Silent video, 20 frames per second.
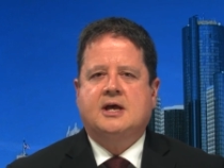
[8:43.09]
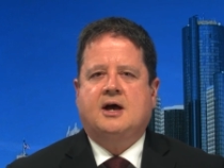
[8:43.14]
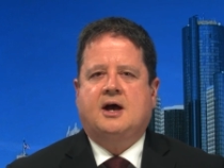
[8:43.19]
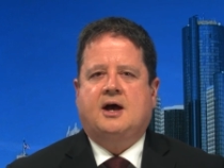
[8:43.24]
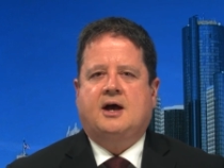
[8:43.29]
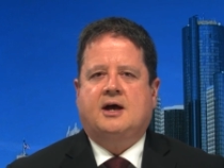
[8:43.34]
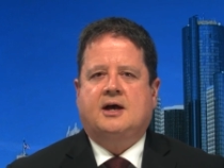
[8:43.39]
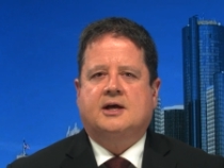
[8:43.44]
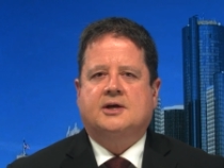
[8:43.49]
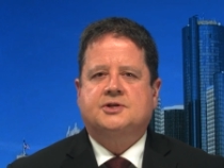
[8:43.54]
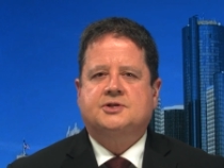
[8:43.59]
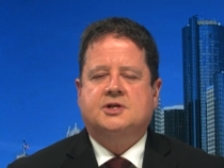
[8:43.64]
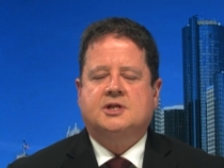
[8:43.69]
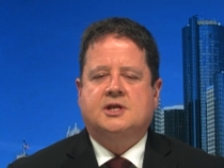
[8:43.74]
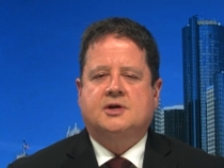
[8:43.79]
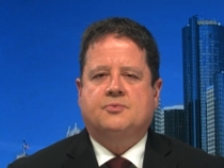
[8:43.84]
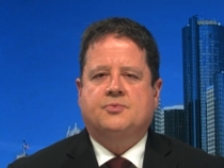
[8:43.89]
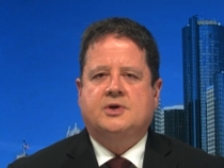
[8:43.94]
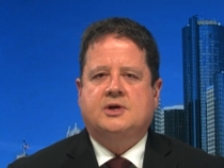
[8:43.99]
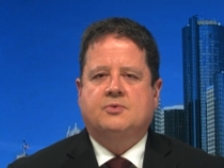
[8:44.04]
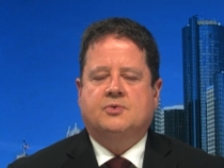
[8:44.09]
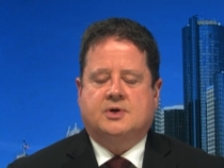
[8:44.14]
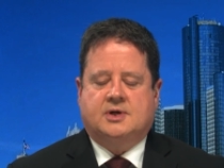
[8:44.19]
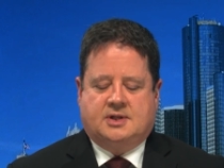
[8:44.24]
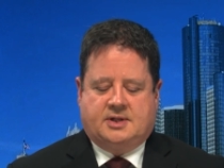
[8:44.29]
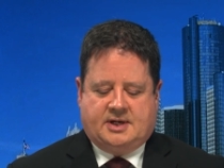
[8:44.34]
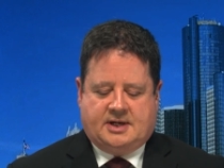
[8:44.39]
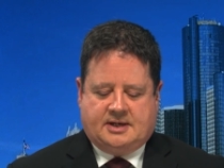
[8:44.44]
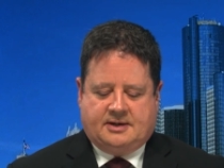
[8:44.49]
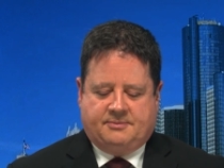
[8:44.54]
uh, so that we
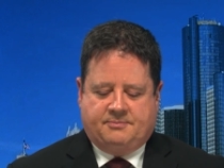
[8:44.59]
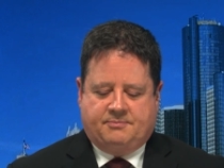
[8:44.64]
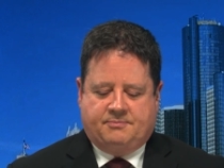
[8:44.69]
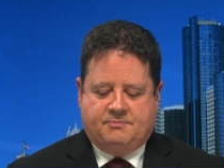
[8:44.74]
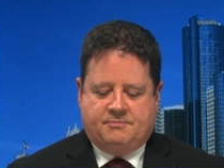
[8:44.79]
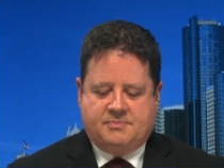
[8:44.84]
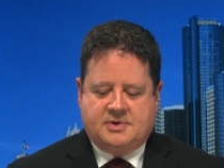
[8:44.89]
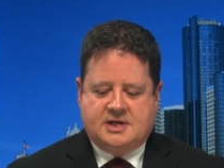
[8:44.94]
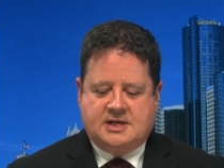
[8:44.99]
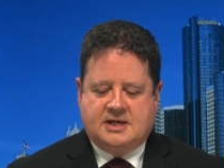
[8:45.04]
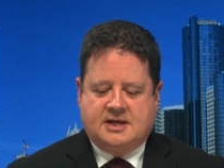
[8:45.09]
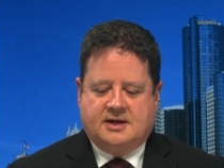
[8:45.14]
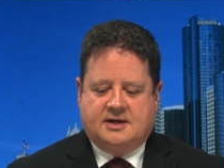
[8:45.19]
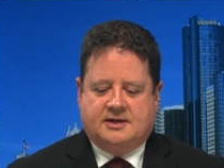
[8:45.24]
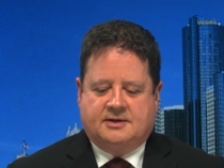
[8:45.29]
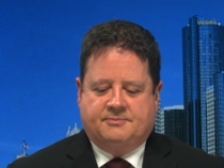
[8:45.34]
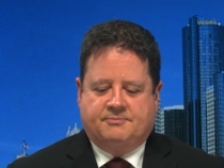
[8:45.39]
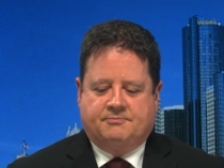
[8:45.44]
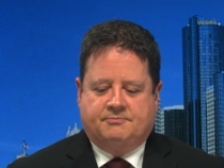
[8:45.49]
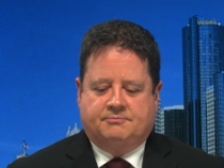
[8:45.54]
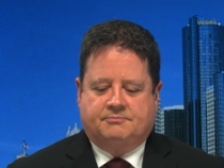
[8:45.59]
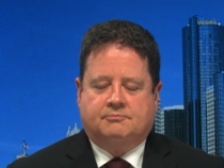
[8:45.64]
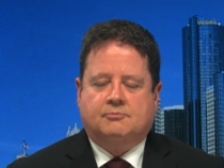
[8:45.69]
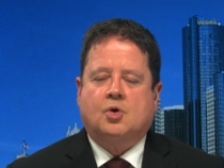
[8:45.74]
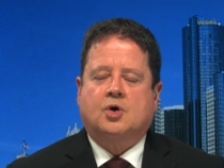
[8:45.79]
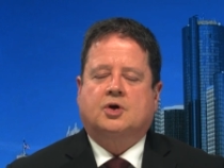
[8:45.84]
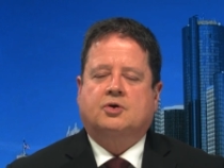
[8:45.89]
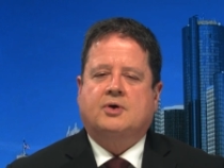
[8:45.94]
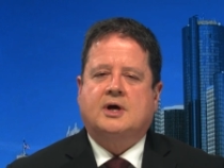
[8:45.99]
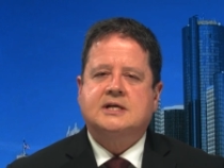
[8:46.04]
will uh, be uh,
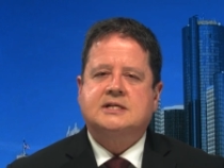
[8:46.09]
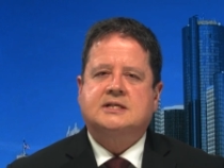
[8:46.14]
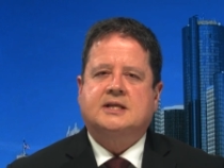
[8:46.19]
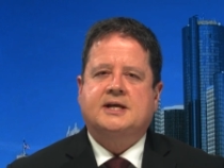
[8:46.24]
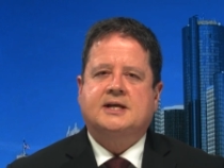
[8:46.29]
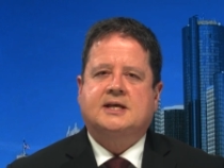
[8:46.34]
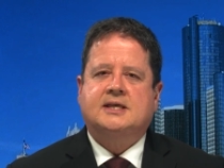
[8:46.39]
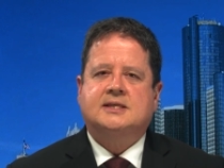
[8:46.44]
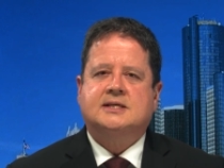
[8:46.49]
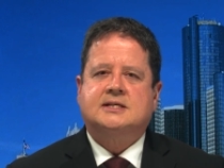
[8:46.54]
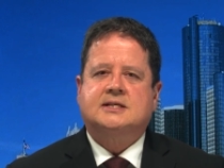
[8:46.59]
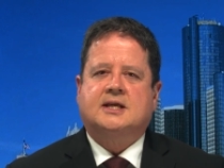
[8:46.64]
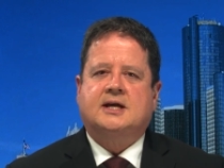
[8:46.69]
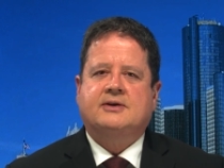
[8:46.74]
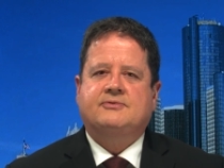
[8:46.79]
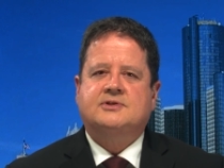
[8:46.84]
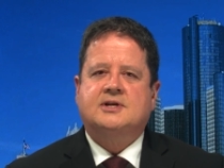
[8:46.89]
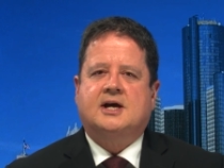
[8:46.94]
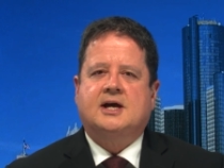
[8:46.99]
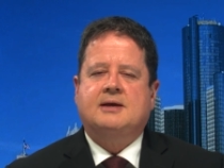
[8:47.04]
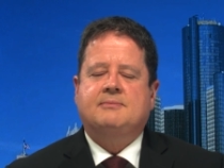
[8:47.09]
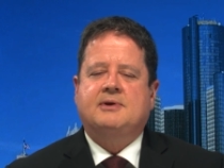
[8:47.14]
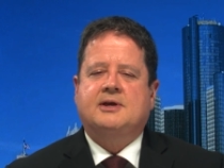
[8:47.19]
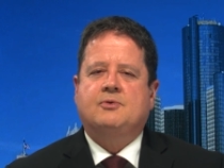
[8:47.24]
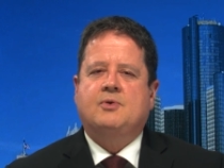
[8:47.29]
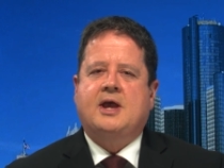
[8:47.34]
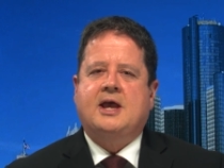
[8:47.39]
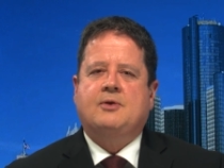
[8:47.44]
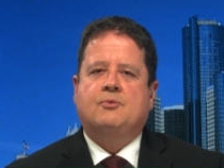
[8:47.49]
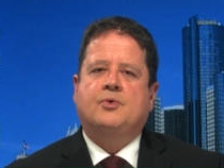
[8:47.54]
more Christ-like in this lifetime
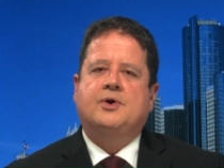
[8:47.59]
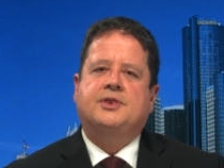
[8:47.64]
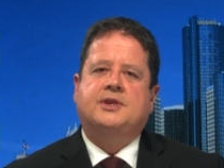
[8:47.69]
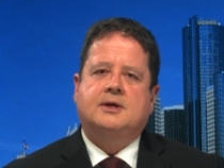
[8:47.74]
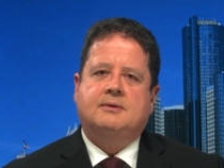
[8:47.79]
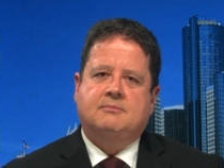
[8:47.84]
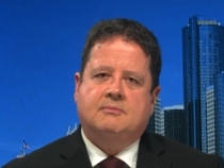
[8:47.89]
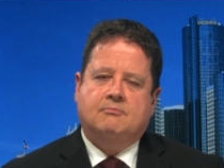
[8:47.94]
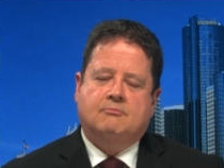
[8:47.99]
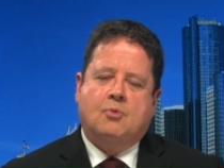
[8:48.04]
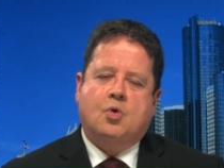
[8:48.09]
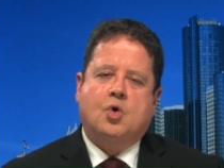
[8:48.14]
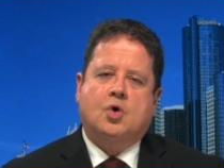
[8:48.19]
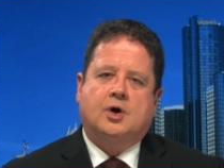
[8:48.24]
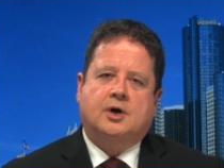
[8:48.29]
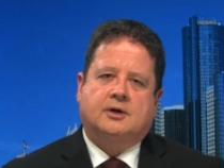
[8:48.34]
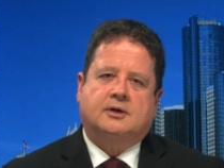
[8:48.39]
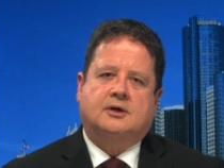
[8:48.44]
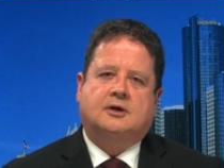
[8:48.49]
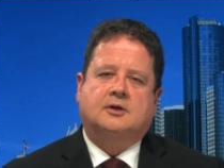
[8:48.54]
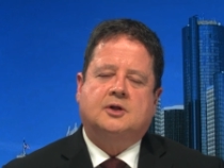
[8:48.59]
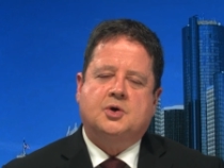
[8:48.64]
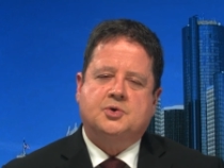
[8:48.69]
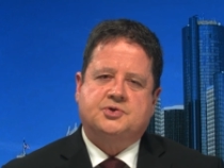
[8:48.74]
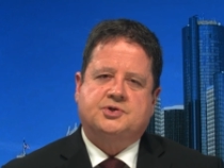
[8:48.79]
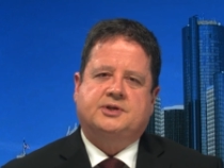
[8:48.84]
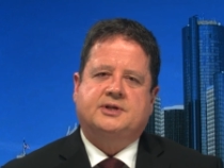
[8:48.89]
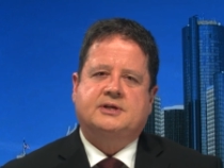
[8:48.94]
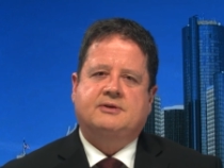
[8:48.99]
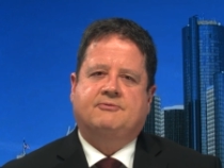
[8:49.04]
and, and with him more
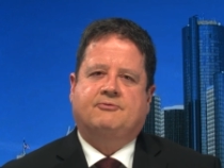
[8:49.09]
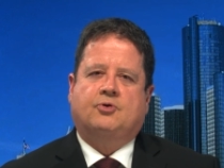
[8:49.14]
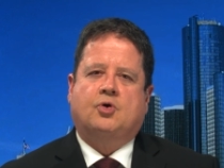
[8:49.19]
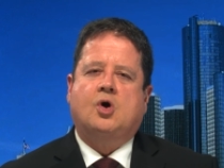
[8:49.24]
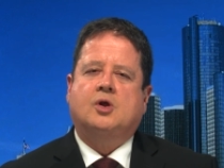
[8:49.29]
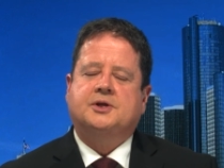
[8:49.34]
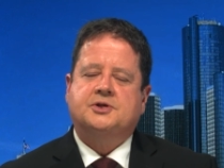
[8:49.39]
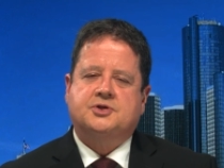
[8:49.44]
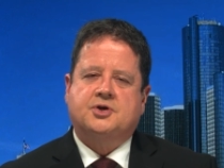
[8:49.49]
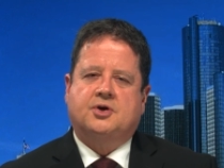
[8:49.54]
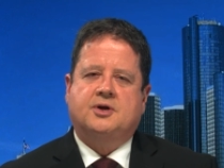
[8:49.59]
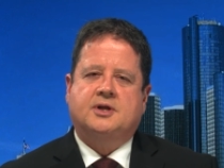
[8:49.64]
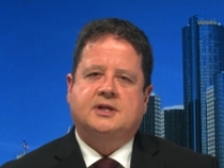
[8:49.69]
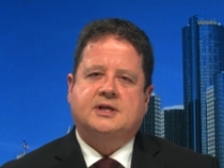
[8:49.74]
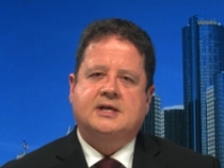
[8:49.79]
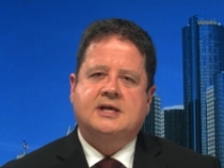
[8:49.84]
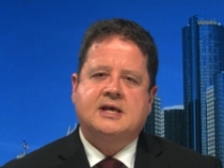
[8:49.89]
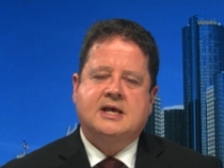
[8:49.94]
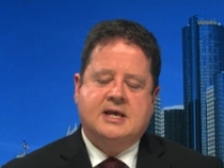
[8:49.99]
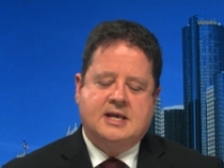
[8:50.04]
closely for all eternity.